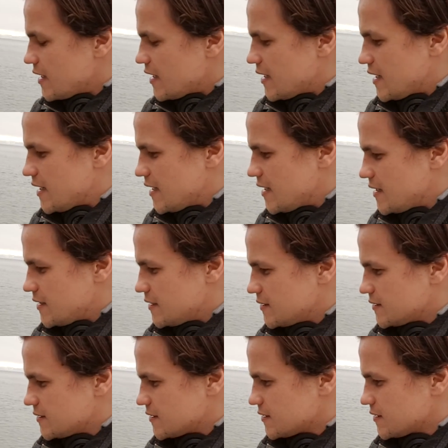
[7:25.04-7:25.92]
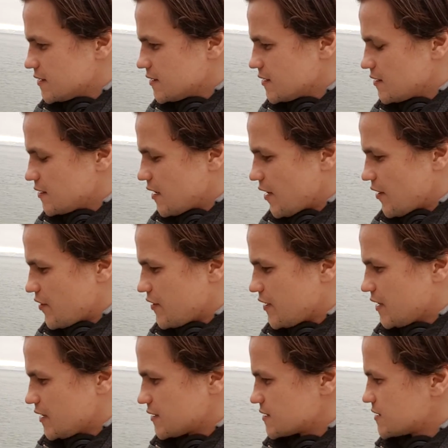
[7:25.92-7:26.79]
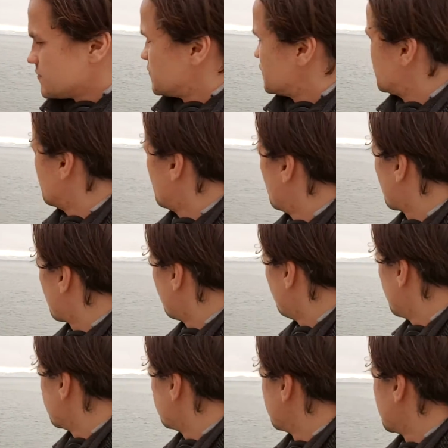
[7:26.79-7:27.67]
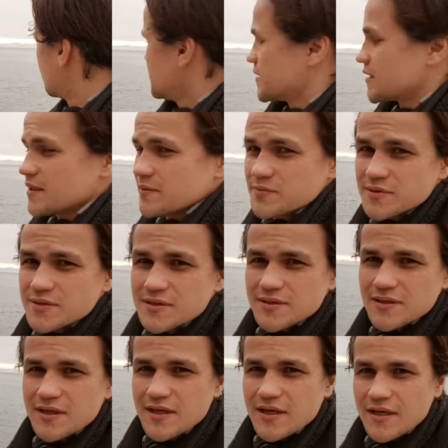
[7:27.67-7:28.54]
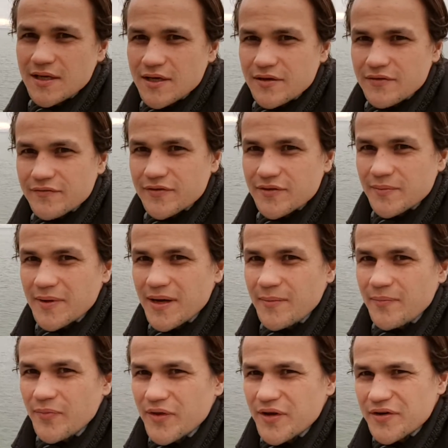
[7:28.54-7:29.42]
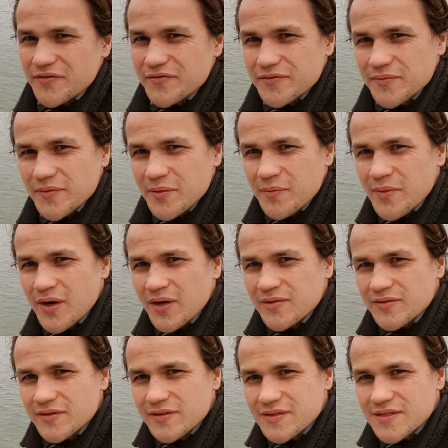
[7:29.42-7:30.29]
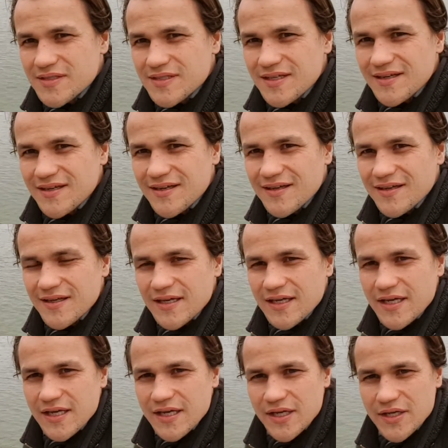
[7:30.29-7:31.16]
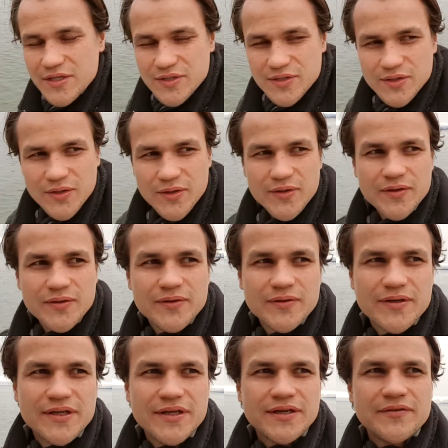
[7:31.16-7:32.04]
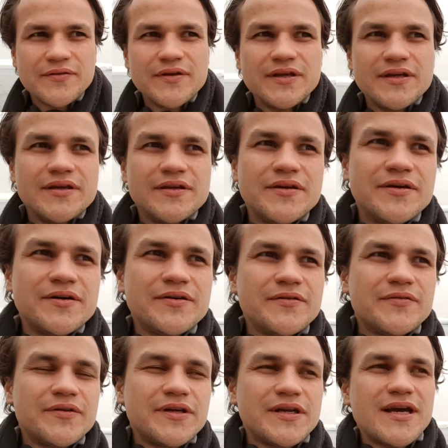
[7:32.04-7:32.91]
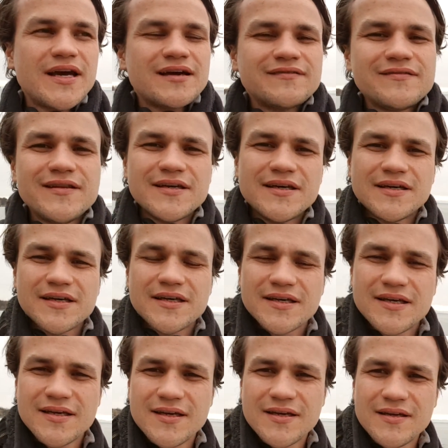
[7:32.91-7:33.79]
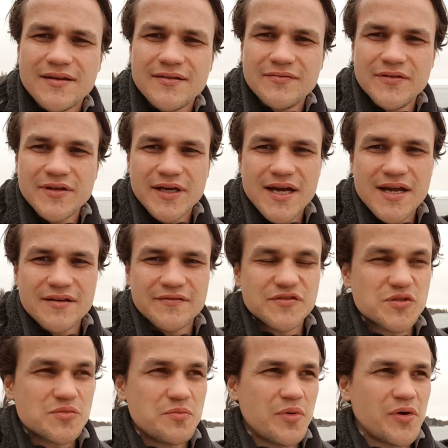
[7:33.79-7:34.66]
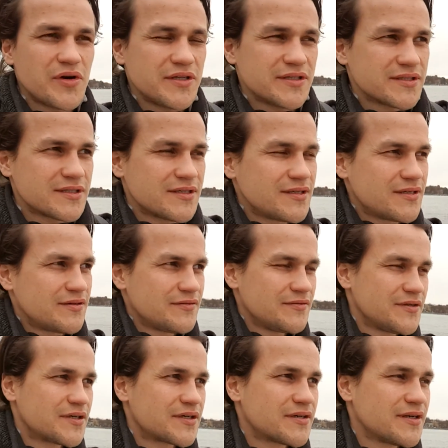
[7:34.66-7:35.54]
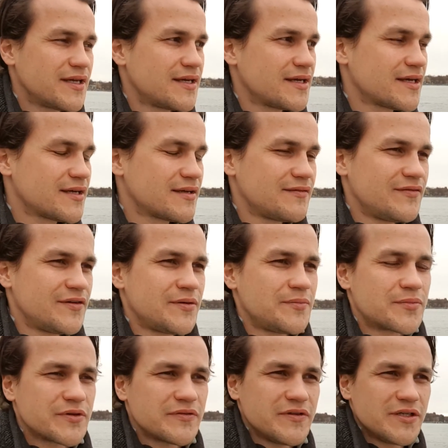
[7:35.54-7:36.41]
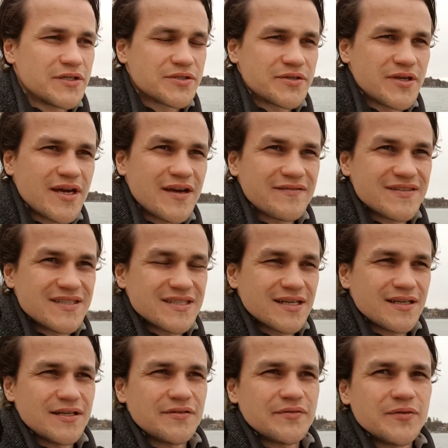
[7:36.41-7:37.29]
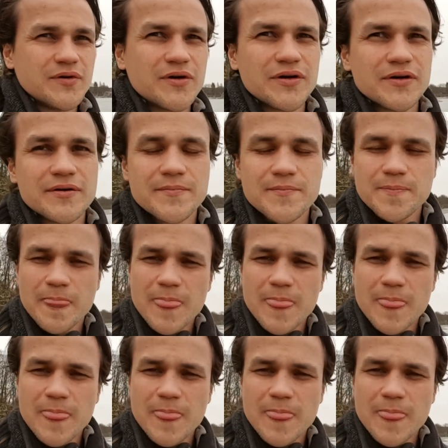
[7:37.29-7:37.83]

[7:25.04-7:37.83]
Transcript: and I think some of the water basically comes from up there, from the mountains. So here we have we're kind of spoiled. We are like very privileged to have this clean water.